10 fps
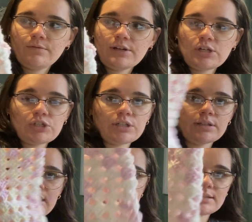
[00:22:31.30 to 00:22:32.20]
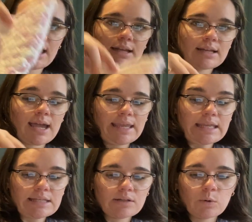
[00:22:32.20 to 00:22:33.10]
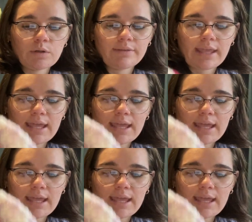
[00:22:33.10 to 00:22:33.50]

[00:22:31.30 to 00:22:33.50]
finish like tying in all of the